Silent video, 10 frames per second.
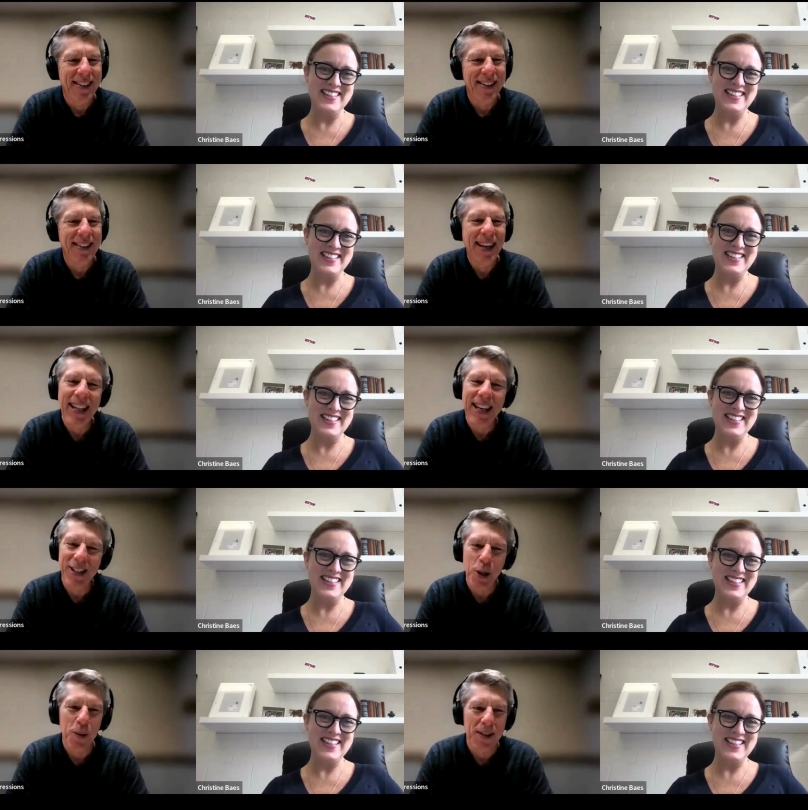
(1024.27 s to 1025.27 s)
Speaker 1: It's, there's not a
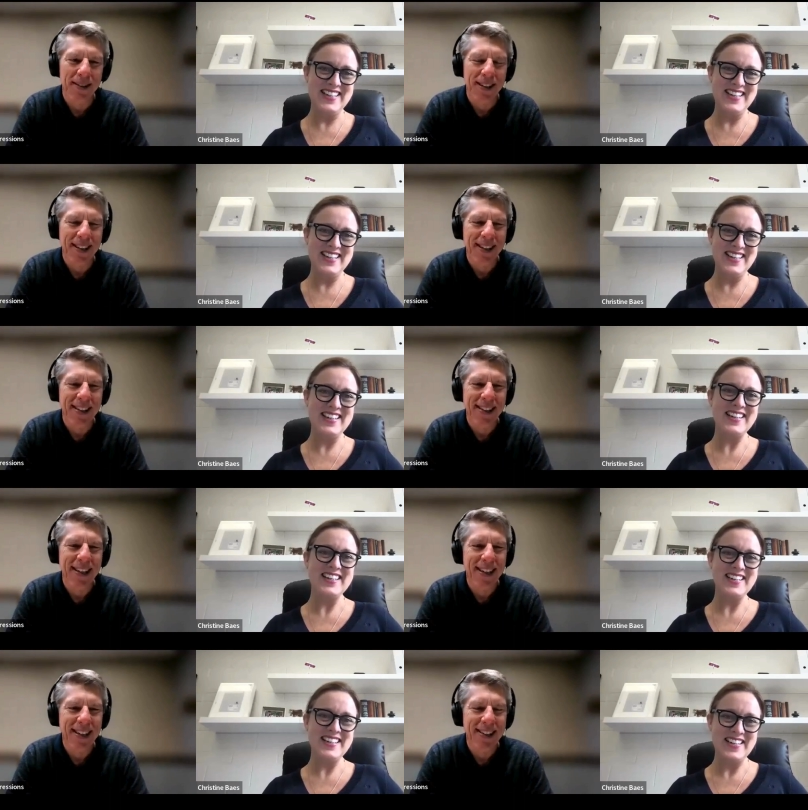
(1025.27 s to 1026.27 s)
lot to it, right? It's
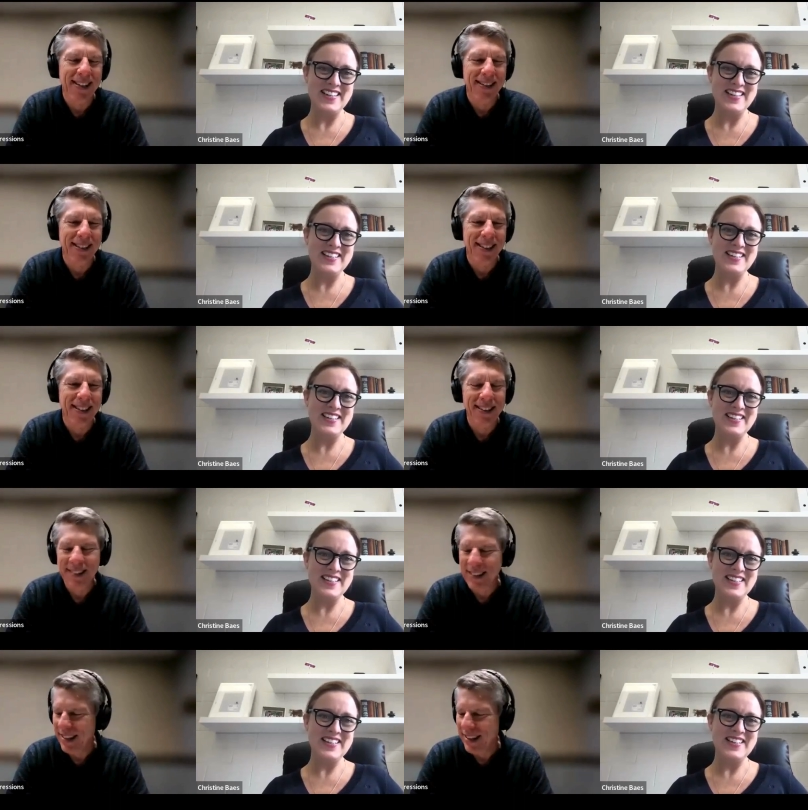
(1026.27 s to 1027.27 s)
not a lot to it. You know,
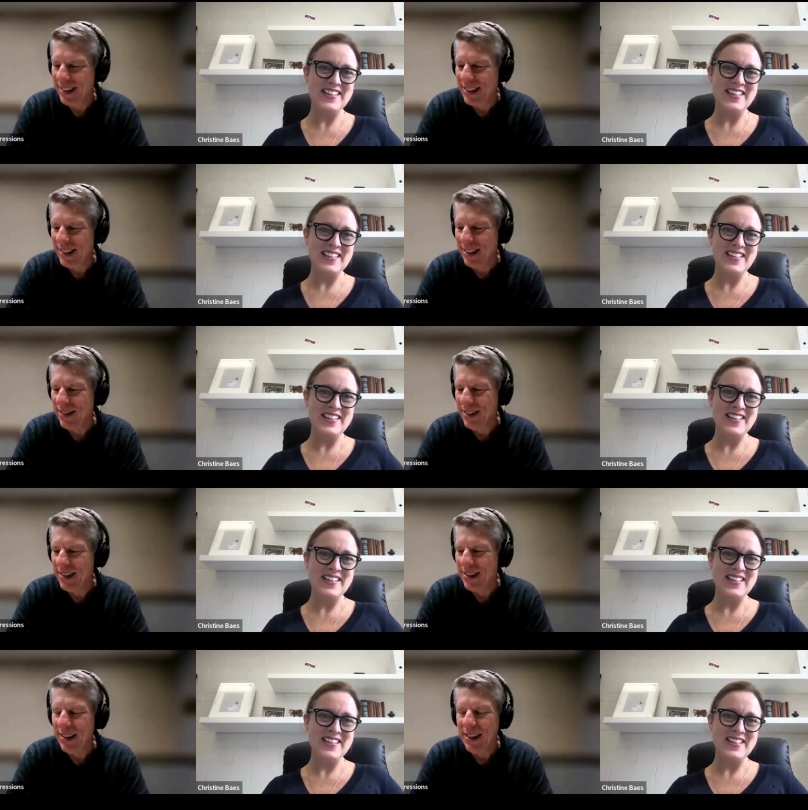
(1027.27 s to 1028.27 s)
there's not a lot of stuff
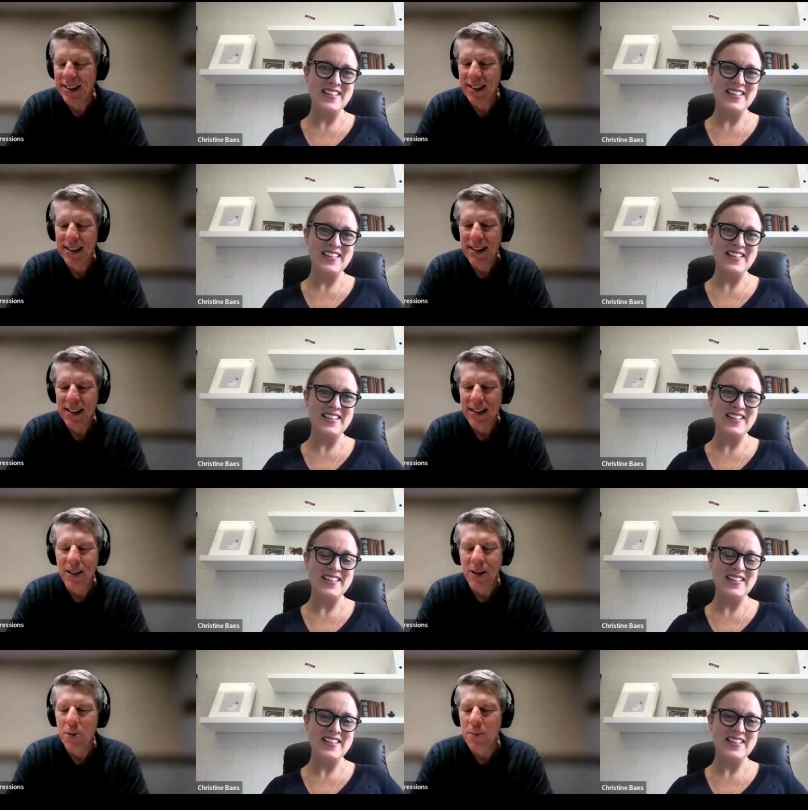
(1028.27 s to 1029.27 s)
there.
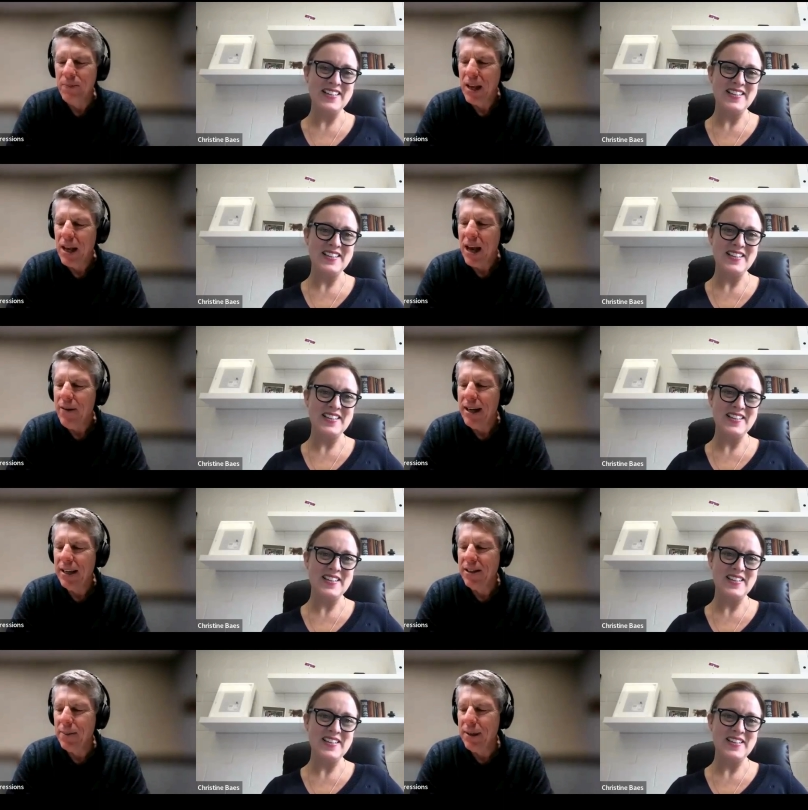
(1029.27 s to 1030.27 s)
So I want
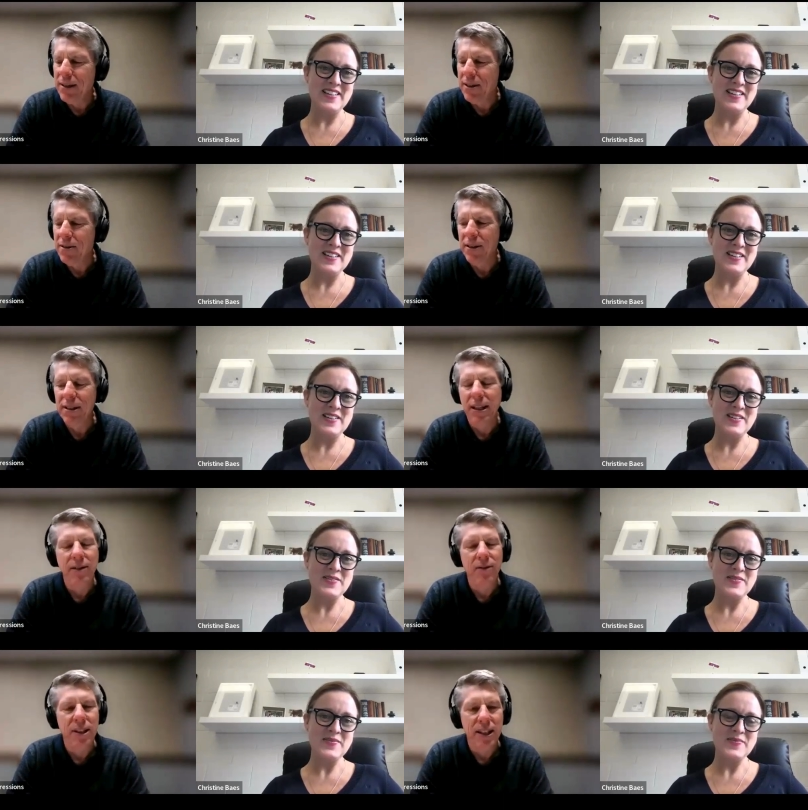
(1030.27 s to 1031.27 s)
to ask you about this res
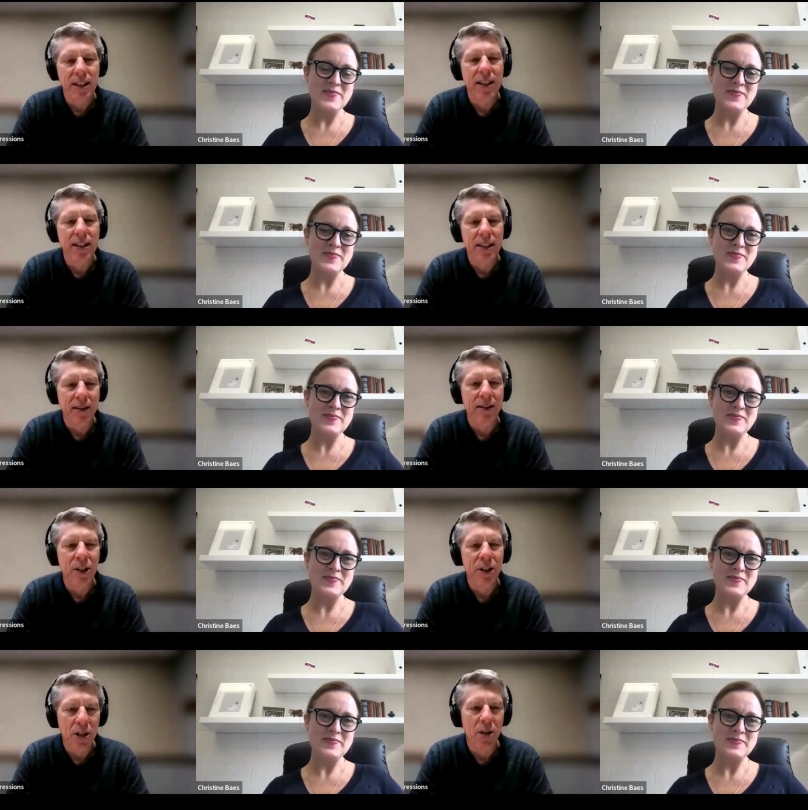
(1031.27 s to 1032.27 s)
resilient
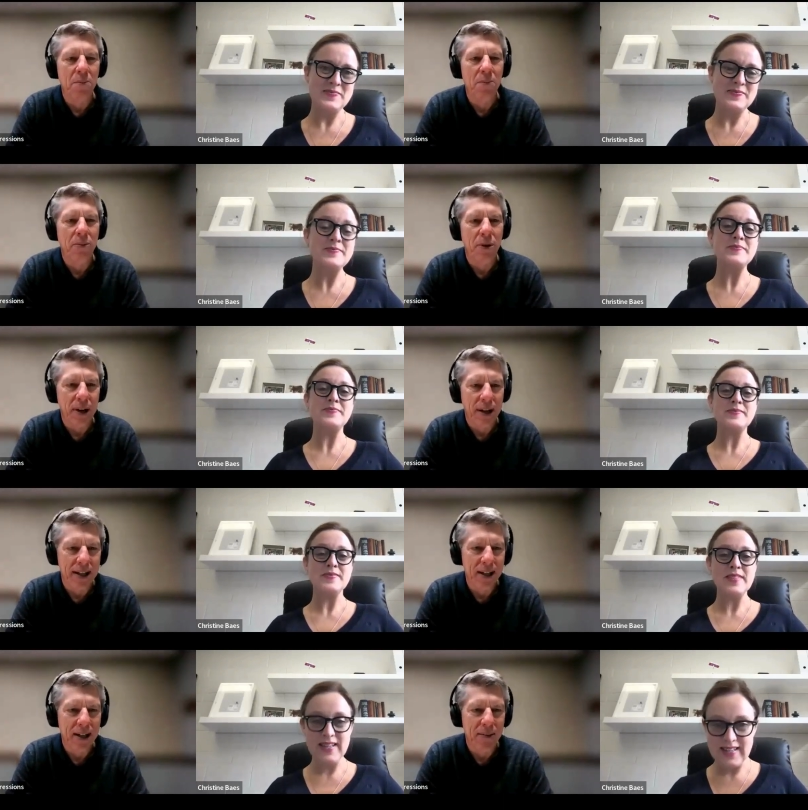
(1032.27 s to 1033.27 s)
dairy genome
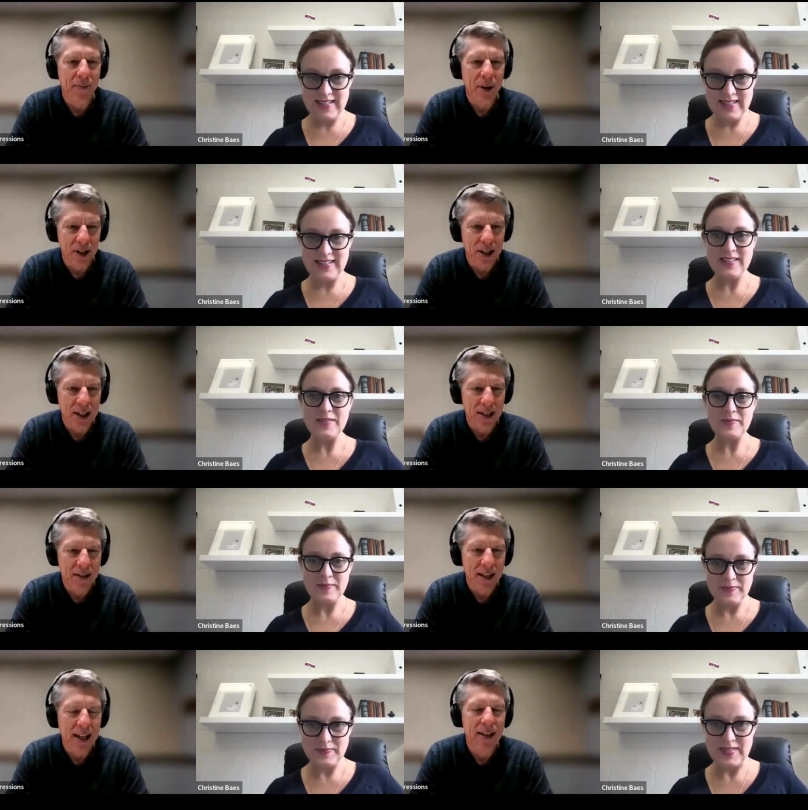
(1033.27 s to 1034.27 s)
product, uh, project,
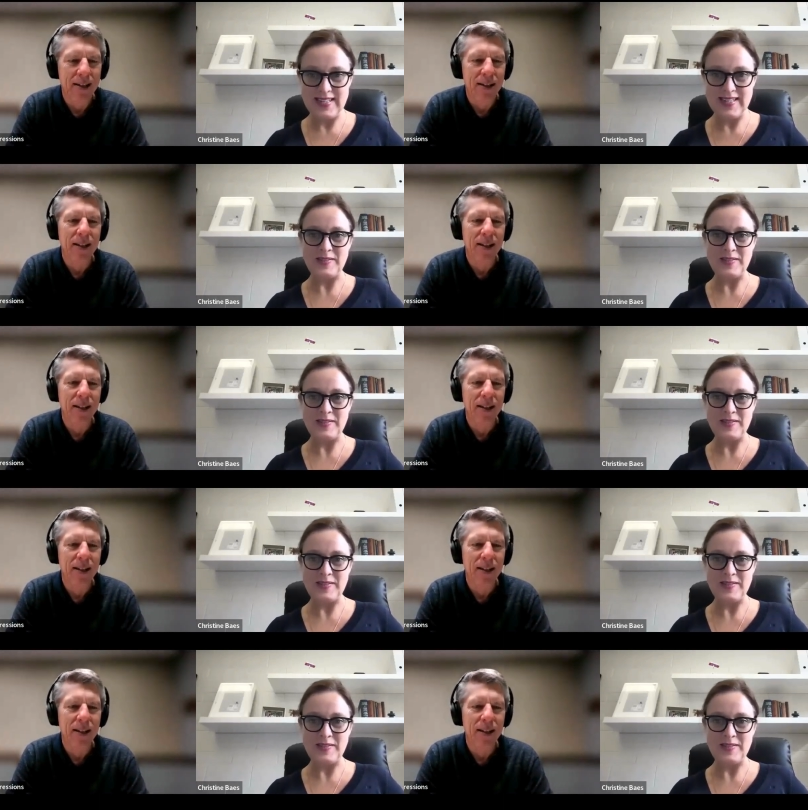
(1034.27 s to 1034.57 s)
okay? Because